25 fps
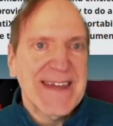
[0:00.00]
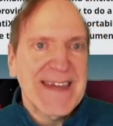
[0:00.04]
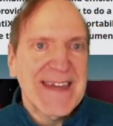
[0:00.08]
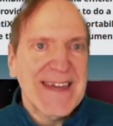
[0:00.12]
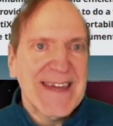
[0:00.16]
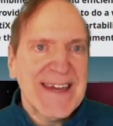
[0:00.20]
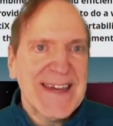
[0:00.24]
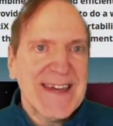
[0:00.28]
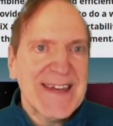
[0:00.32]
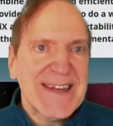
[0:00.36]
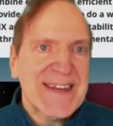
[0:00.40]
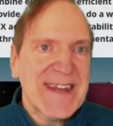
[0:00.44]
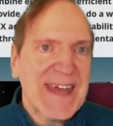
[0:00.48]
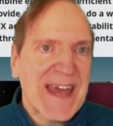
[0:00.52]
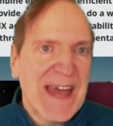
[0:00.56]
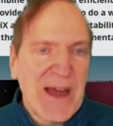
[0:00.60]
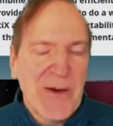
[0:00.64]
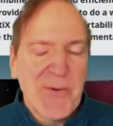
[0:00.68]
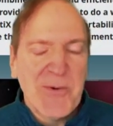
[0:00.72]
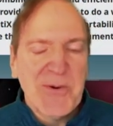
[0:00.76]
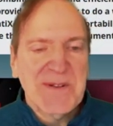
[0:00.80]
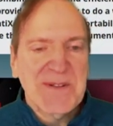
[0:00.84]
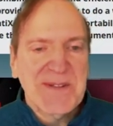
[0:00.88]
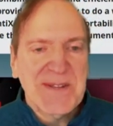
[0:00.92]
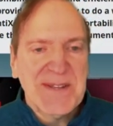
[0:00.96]
and I
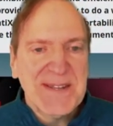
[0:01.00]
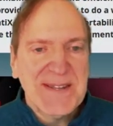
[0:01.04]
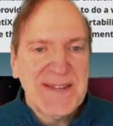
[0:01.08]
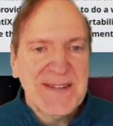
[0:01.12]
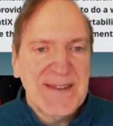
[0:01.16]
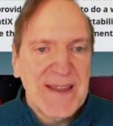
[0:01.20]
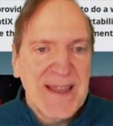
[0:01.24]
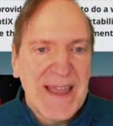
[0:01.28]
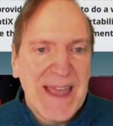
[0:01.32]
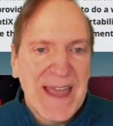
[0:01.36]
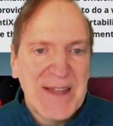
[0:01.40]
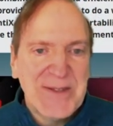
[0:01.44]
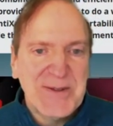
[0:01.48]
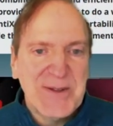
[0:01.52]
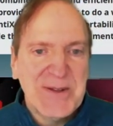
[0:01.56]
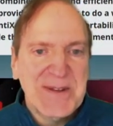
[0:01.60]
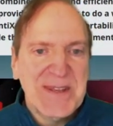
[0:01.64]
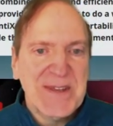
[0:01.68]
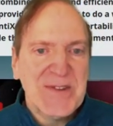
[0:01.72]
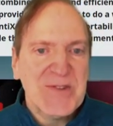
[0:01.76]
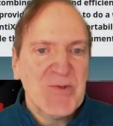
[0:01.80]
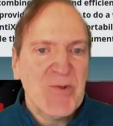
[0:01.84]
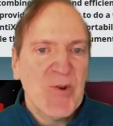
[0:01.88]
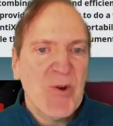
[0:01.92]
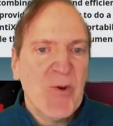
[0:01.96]
was at the
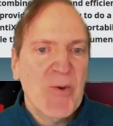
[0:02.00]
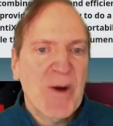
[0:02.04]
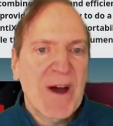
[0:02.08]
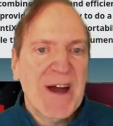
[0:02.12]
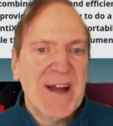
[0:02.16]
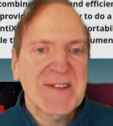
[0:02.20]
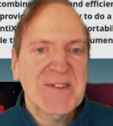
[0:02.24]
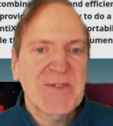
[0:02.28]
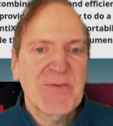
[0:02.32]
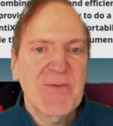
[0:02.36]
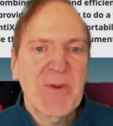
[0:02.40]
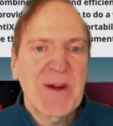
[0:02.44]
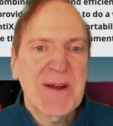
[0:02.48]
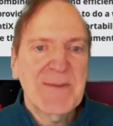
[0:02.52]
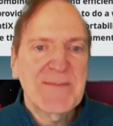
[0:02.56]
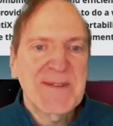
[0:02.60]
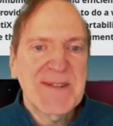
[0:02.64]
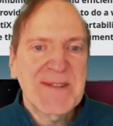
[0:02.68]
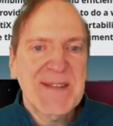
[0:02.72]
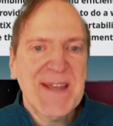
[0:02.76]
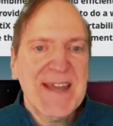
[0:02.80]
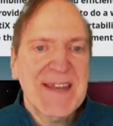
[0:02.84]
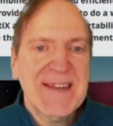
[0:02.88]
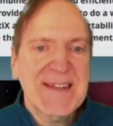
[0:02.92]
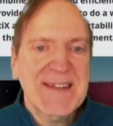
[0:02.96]
DistroWatch
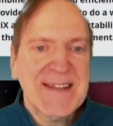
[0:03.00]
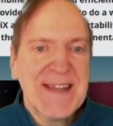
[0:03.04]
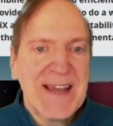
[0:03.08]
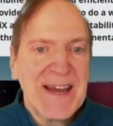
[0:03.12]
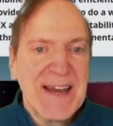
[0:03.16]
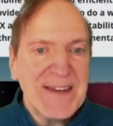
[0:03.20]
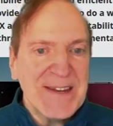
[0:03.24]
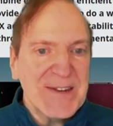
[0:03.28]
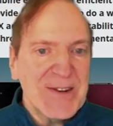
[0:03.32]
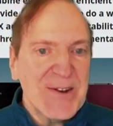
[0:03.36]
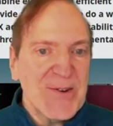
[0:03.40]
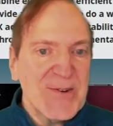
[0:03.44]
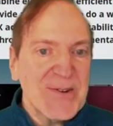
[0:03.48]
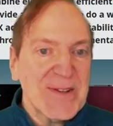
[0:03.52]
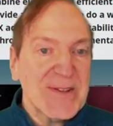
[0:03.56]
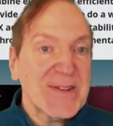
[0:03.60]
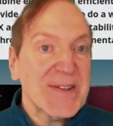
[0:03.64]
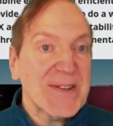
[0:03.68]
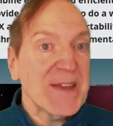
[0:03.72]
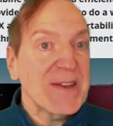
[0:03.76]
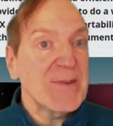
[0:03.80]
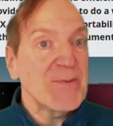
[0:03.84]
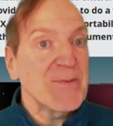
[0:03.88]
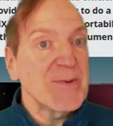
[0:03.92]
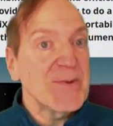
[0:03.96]
website and kind of noticed
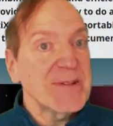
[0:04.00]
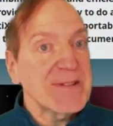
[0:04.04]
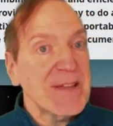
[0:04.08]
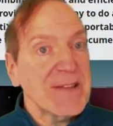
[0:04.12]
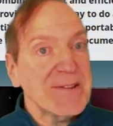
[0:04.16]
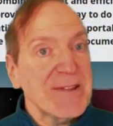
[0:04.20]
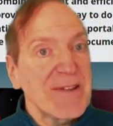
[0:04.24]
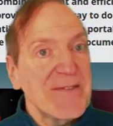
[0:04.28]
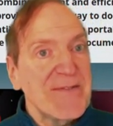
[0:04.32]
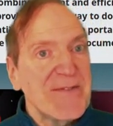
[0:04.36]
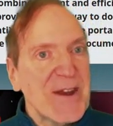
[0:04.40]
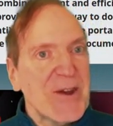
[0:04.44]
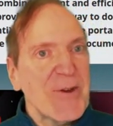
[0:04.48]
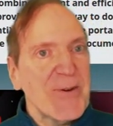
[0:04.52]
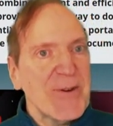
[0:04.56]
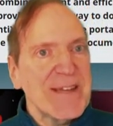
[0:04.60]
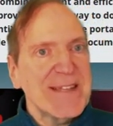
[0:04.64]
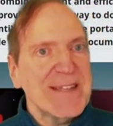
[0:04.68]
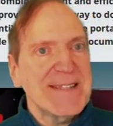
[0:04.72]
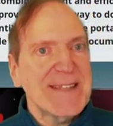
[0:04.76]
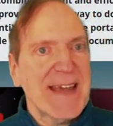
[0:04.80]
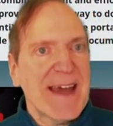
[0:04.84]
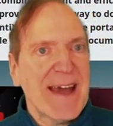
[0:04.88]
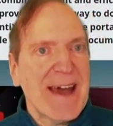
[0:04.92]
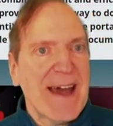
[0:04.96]
that it was at the
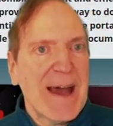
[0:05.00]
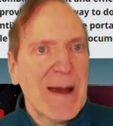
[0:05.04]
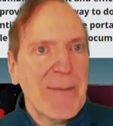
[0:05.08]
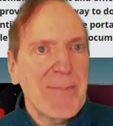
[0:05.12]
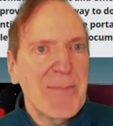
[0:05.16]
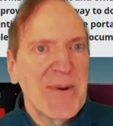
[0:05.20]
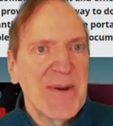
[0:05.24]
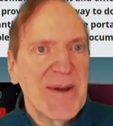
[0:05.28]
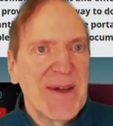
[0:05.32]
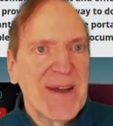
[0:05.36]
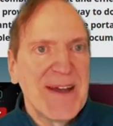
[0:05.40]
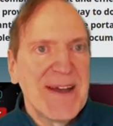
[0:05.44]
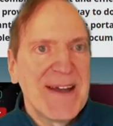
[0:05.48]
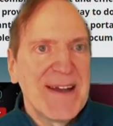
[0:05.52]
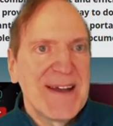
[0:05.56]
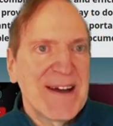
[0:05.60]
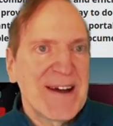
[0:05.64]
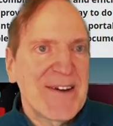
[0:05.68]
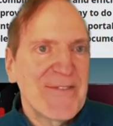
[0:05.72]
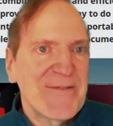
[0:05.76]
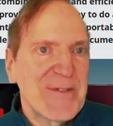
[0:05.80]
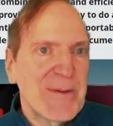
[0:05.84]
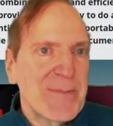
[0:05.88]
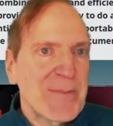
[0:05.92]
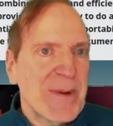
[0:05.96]
very top
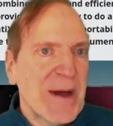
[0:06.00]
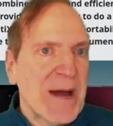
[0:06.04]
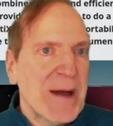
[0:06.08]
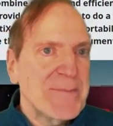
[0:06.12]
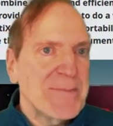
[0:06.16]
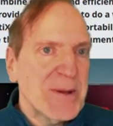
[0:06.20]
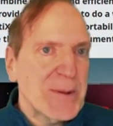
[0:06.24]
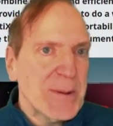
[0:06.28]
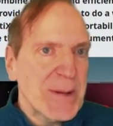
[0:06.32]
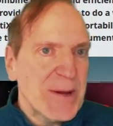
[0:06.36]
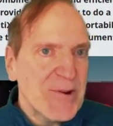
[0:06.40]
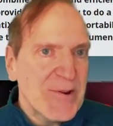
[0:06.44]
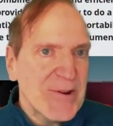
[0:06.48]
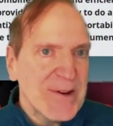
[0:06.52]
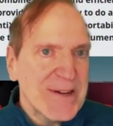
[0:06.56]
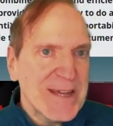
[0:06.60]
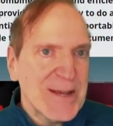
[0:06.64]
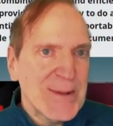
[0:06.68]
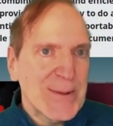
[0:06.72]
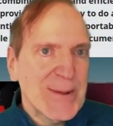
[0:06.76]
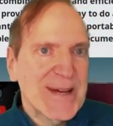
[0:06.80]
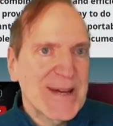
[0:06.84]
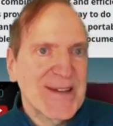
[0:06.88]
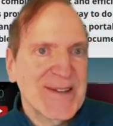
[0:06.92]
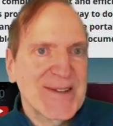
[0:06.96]
of the
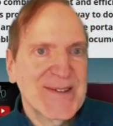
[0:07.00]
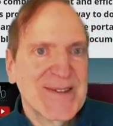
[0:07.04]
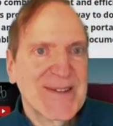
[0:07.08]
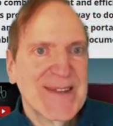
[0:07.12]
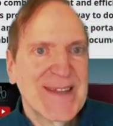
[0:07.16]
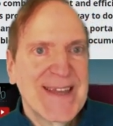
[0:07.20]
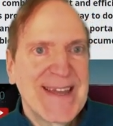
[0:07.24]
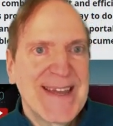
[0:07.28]
popularity list.